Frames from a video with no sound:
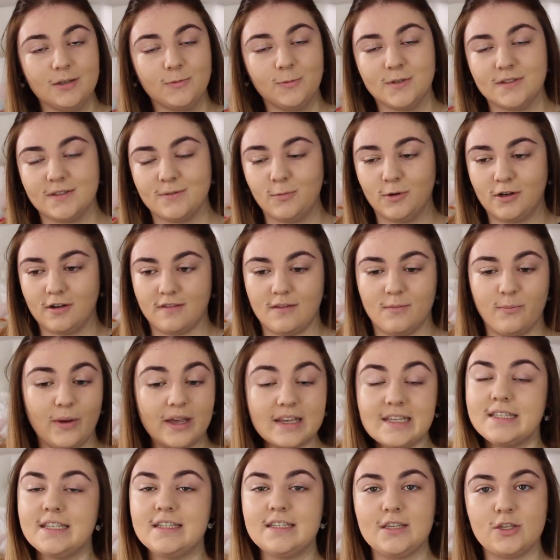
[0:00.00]
It was one of the
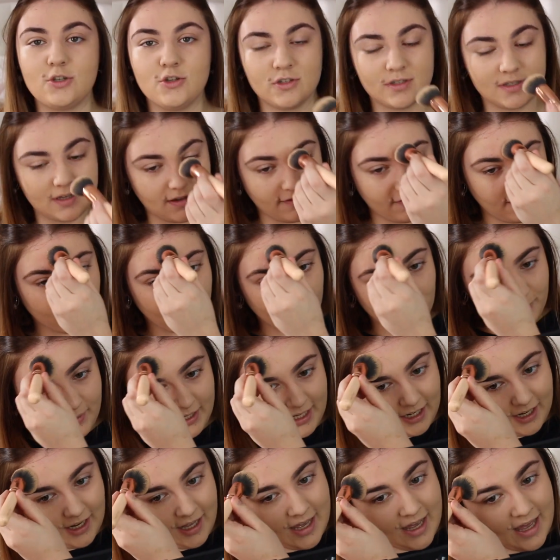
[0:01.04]
best decisions I've ever
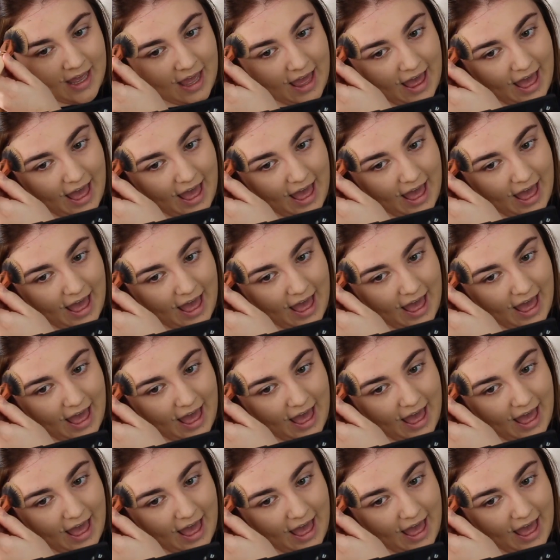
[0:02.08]
made,